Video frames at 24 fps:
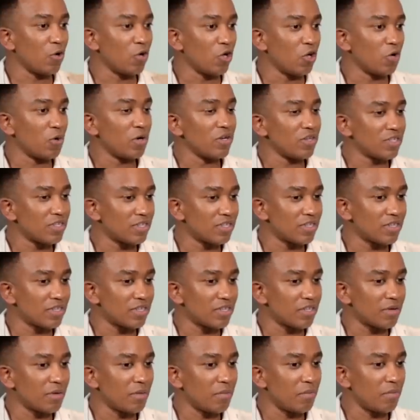going
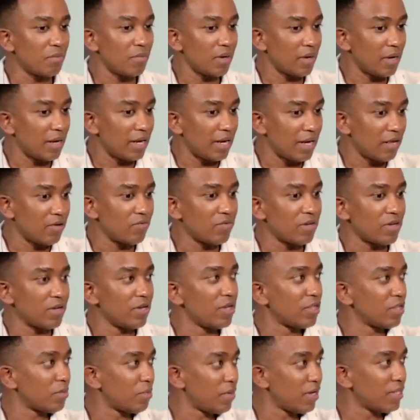to live in
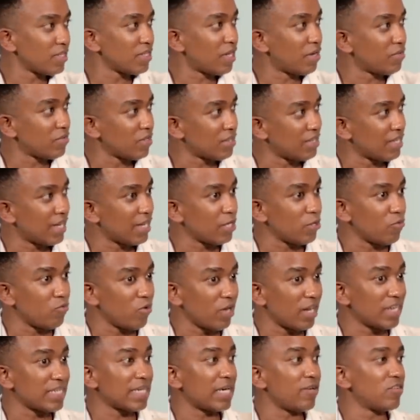another place after that, you
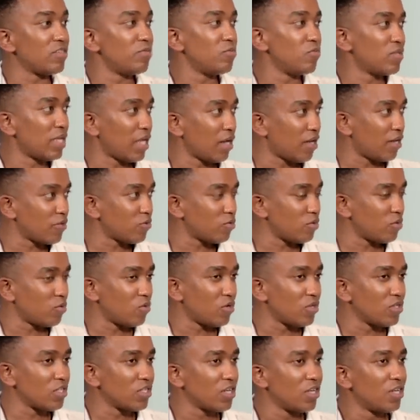realize how small that last one
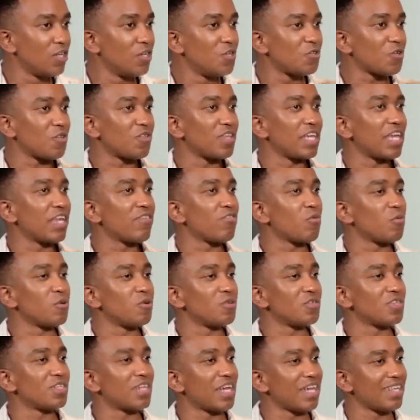was. So I think even when
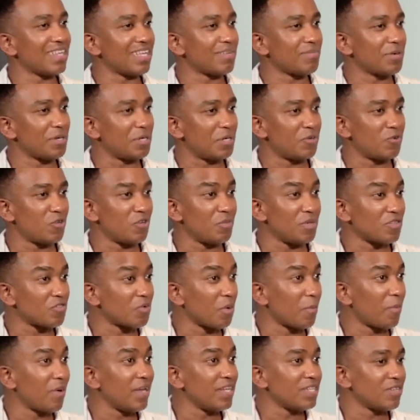you're saying that about Nairobi, it's
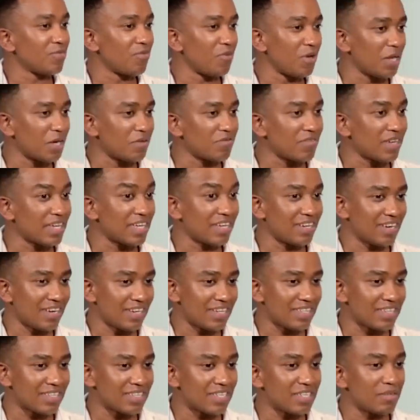from a place of love. Like,
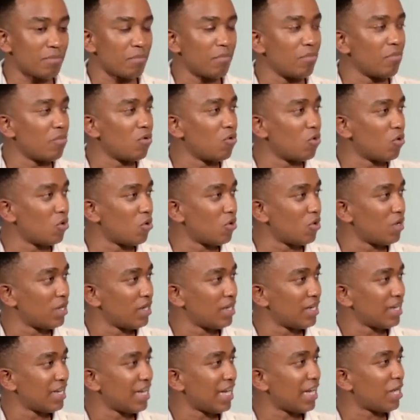guys, there's more.
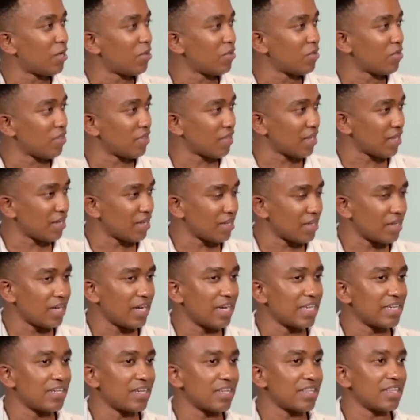There's more. out
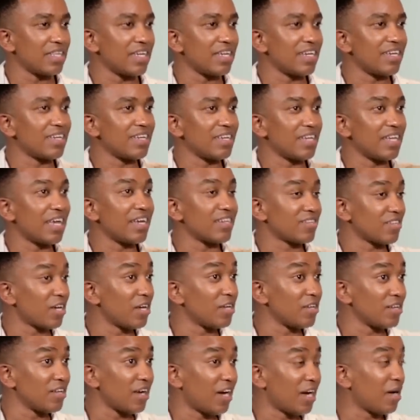there. And I think yes,
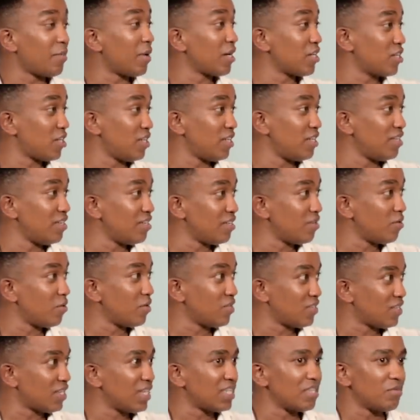I I'm actually
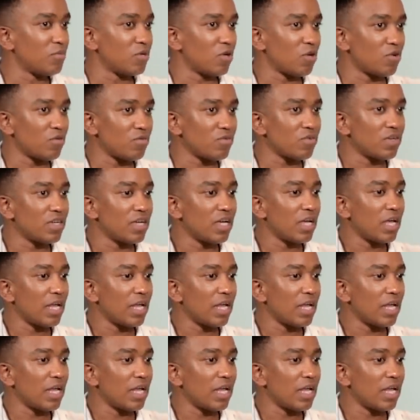with the sentiment of. Mm.